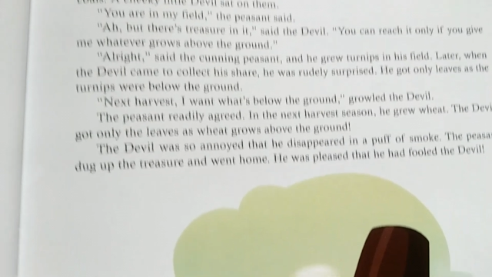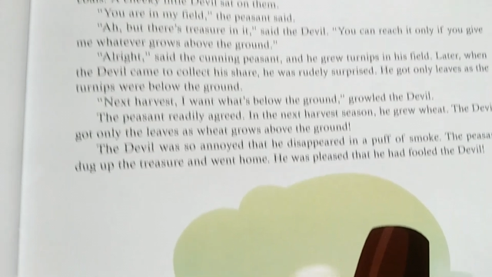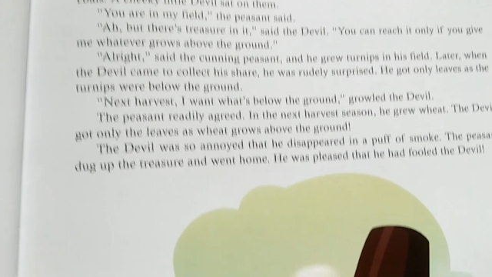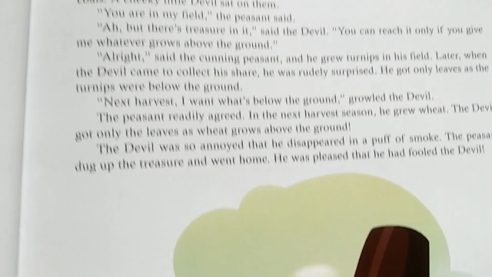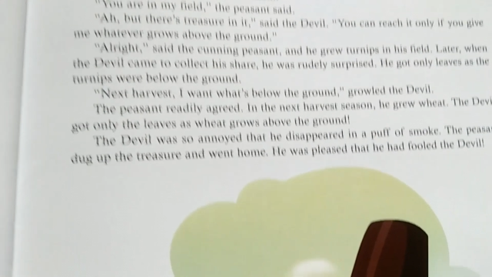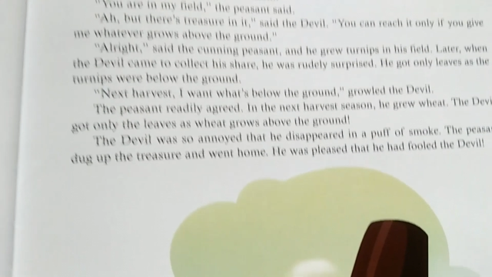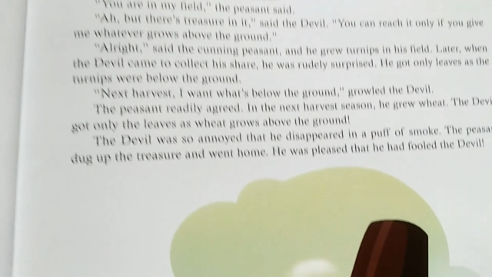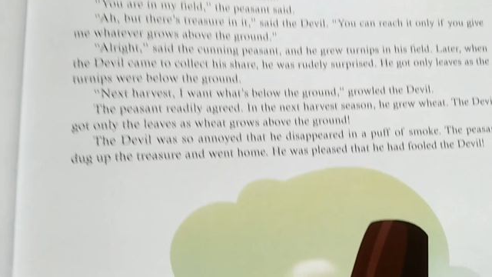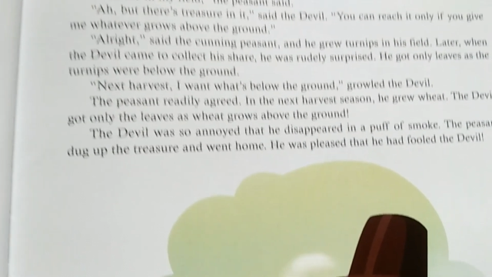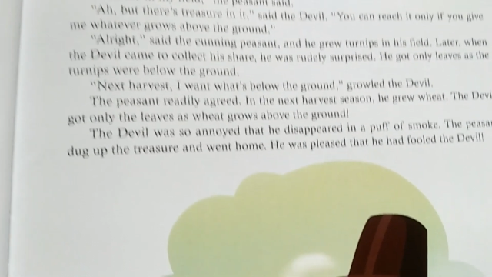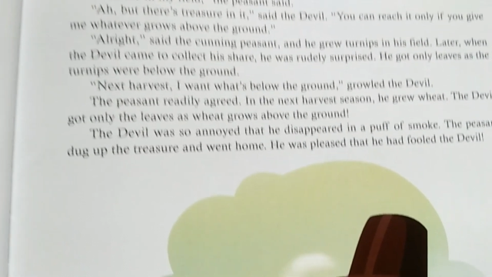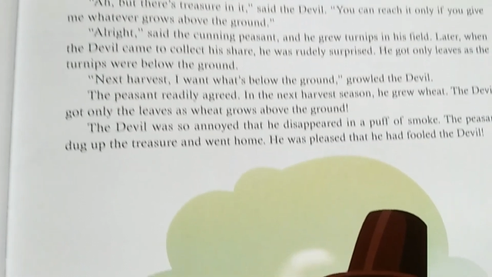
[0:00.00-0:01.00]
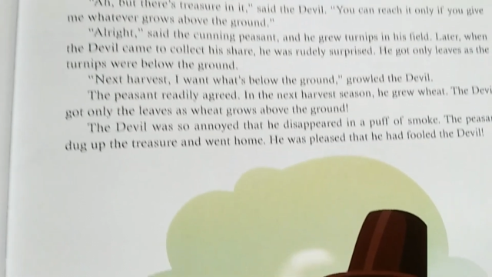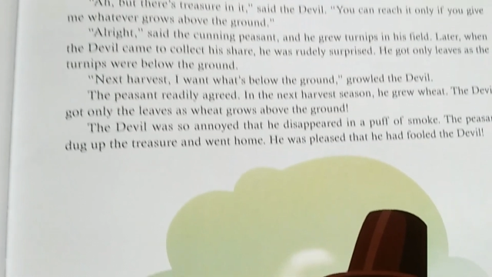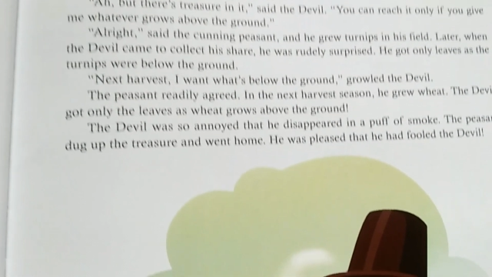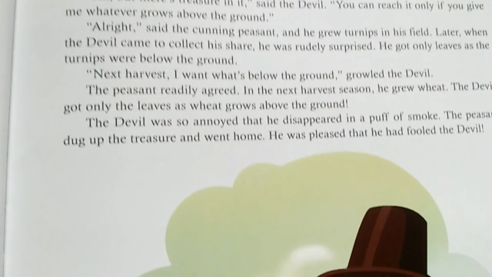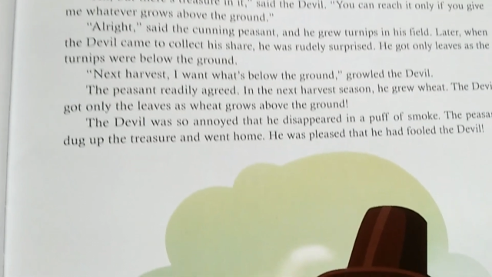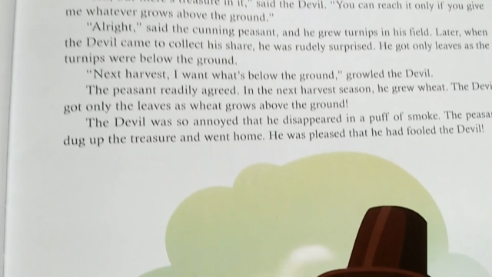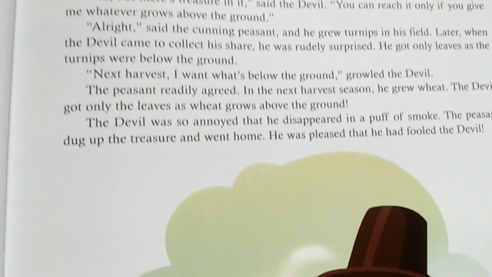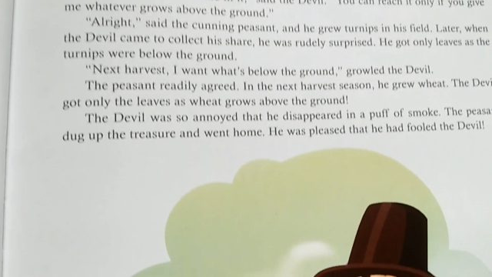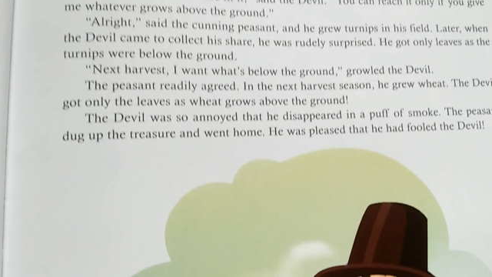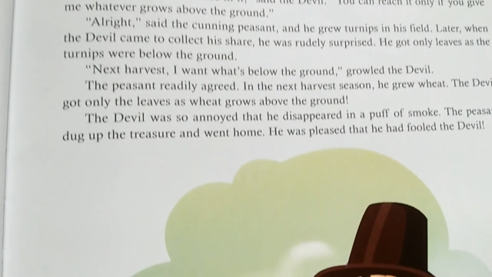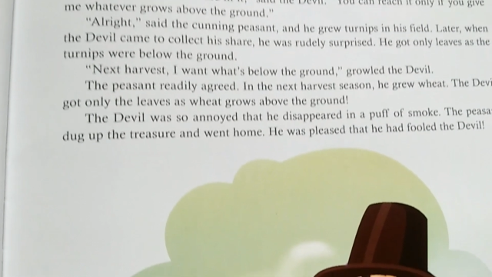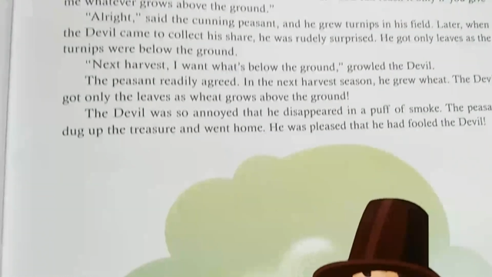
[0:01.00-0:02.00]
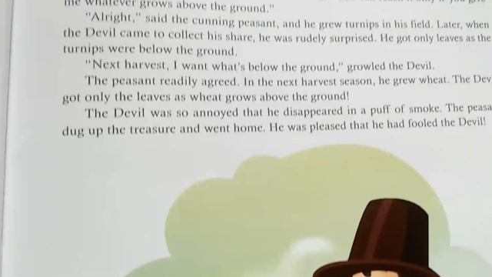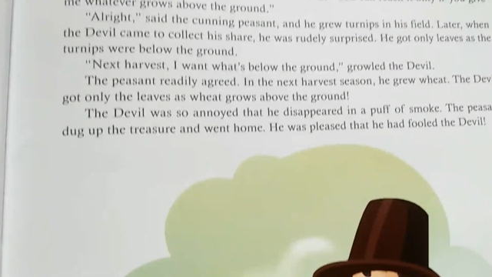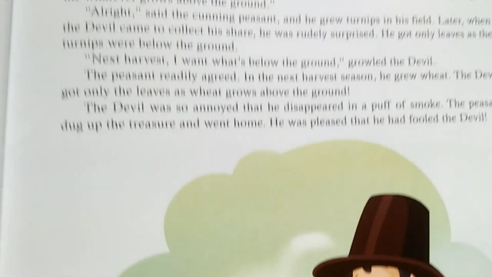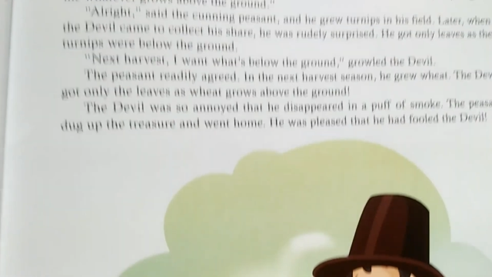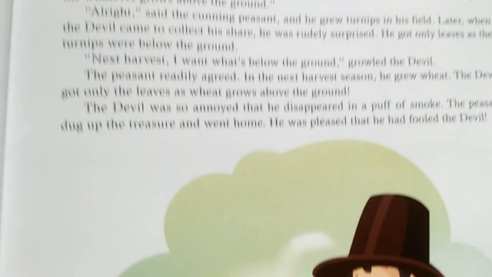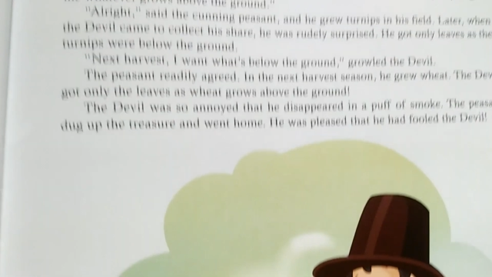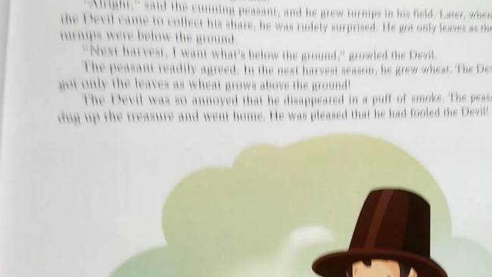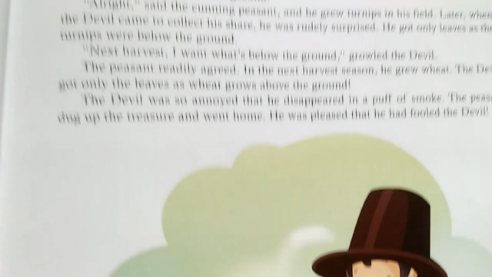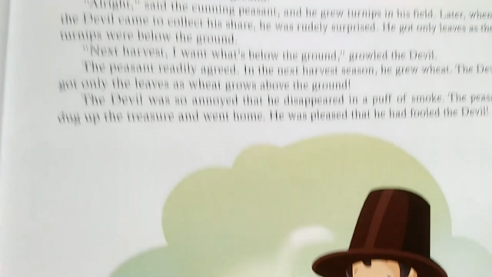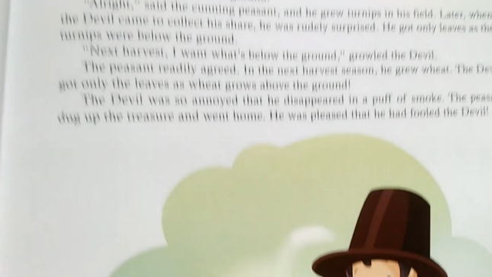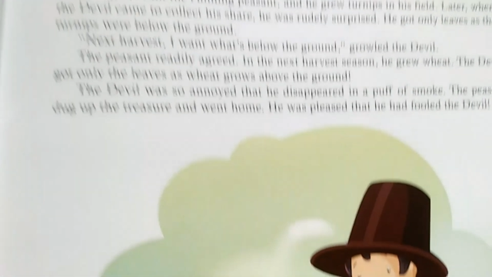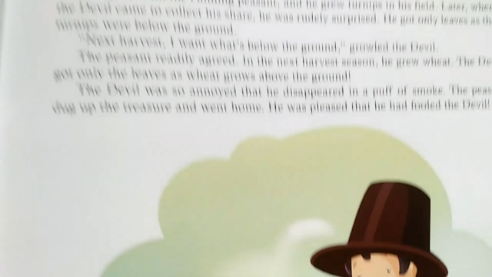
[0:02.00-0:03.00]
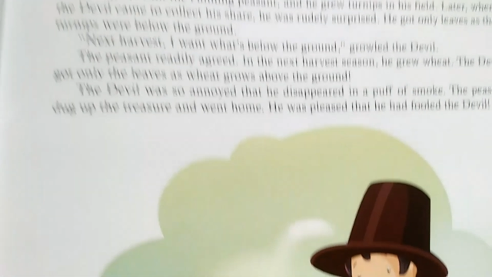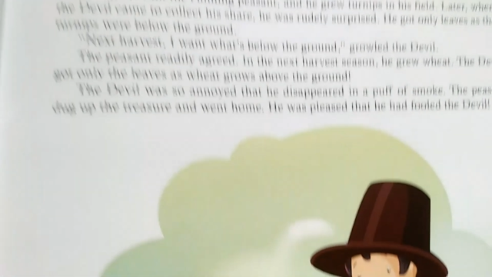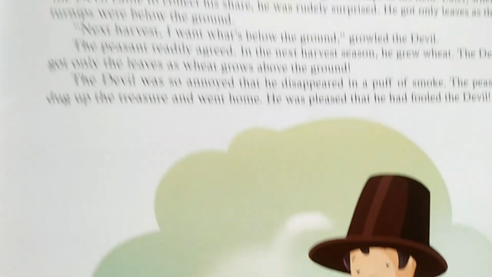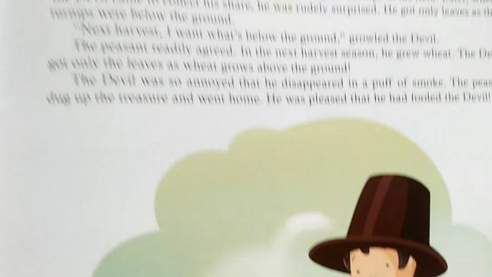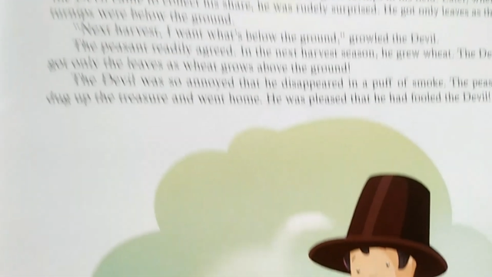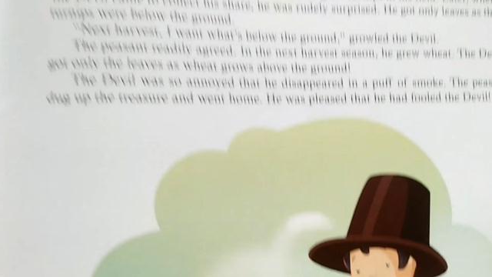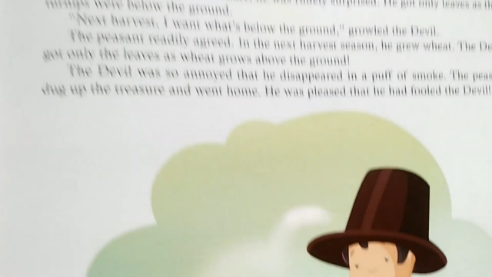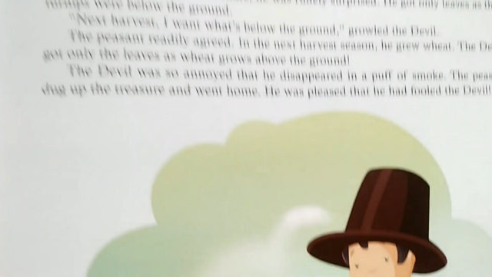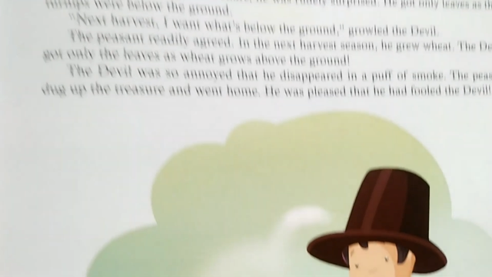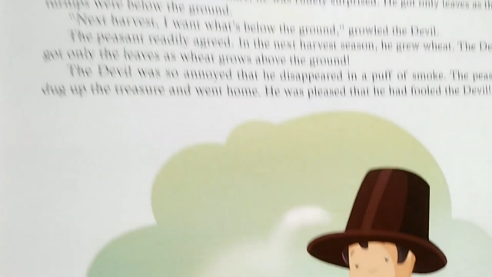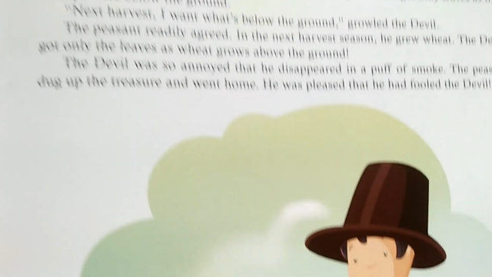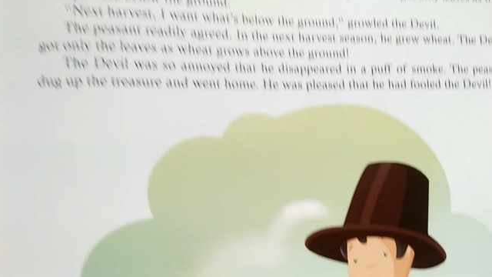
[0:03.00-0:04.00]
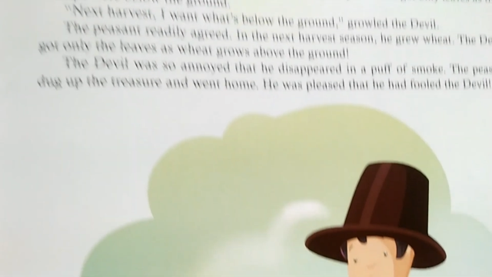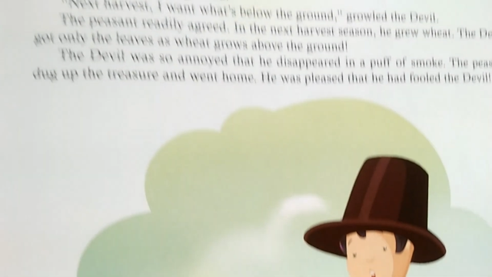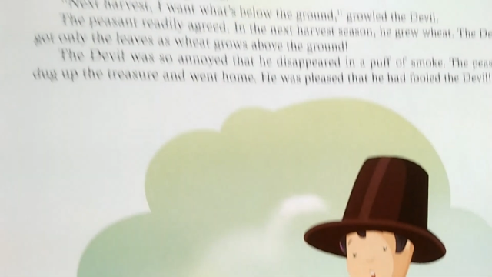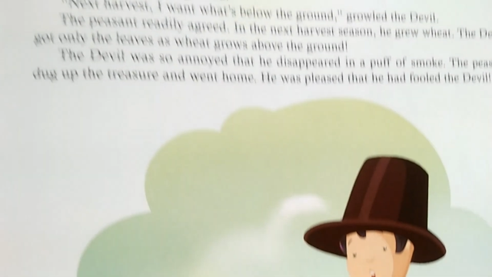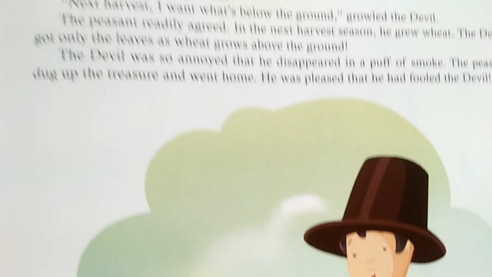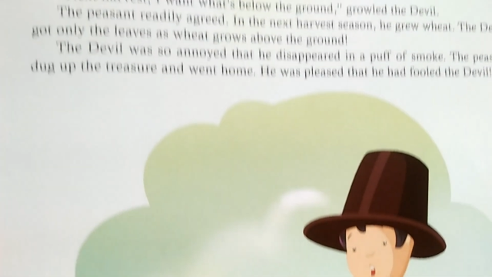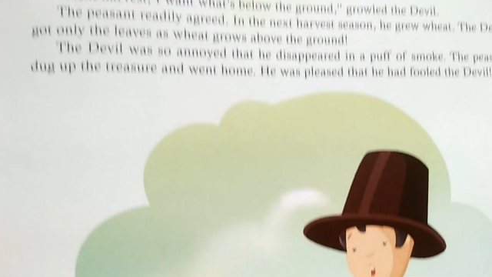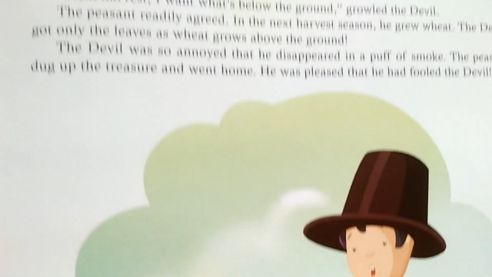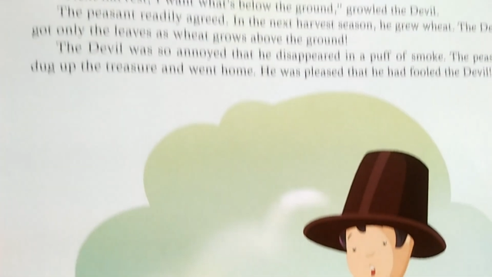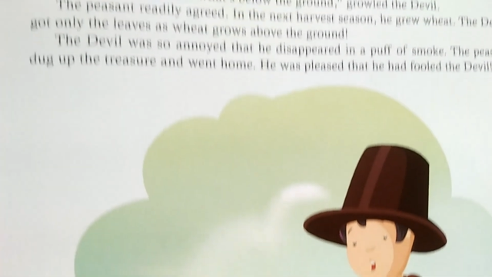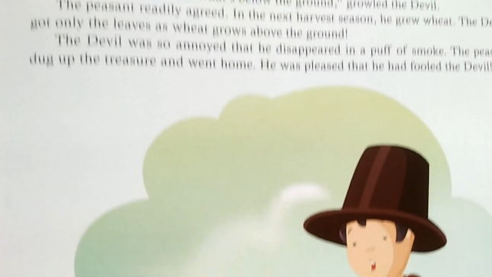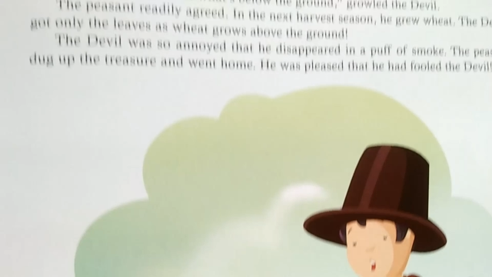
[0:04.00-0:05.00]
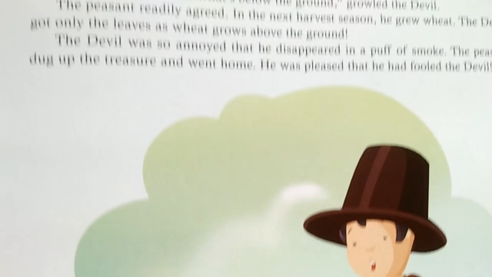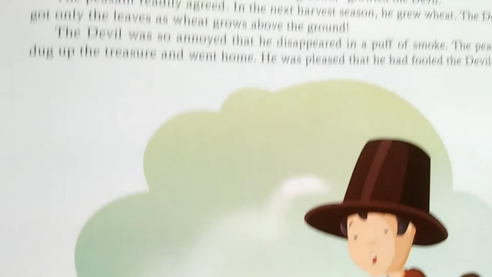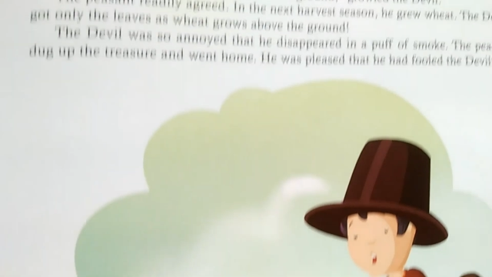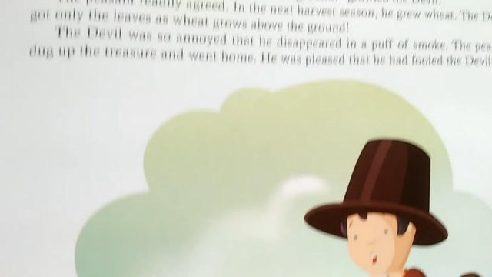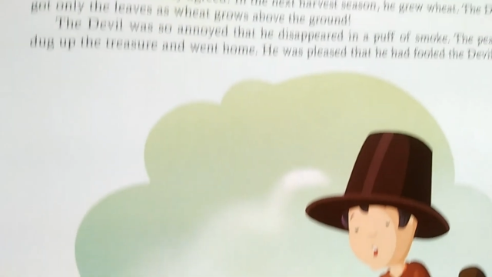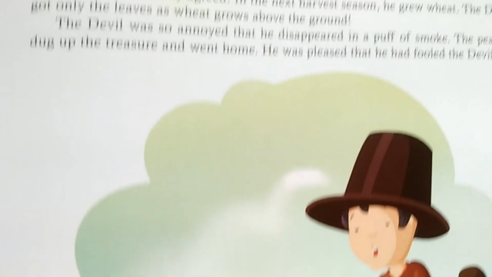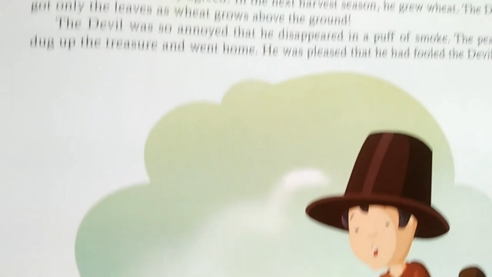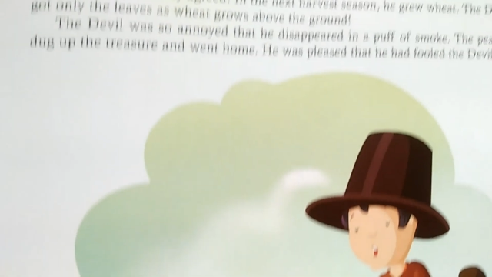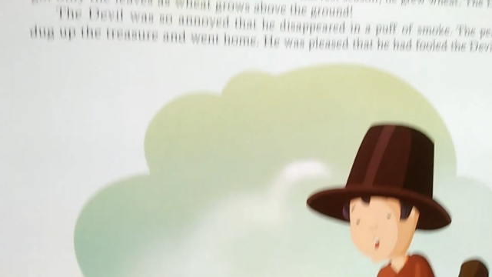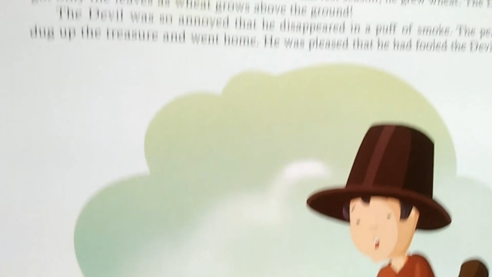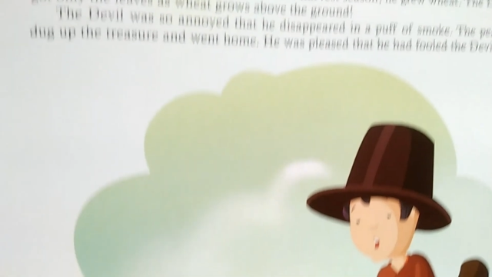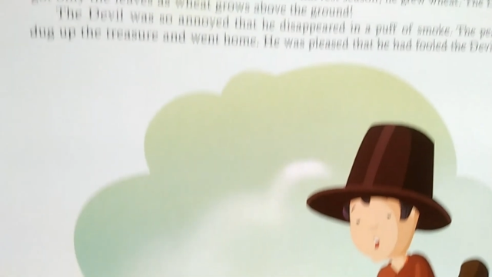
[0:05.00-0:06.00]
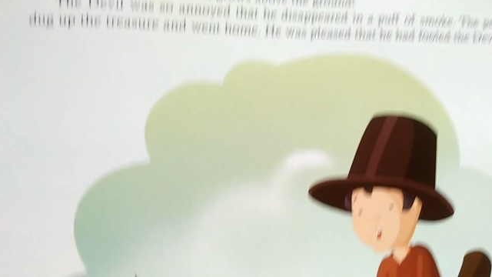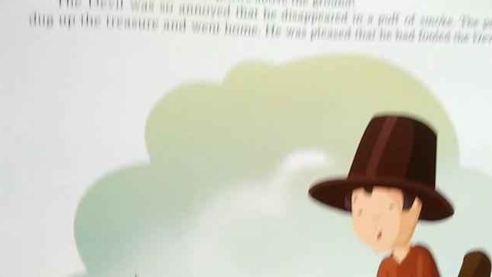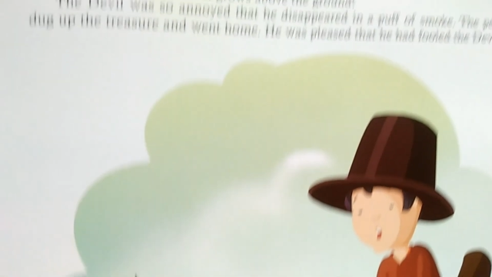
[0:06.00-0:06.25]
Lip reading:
Nobody's mouth can be seen.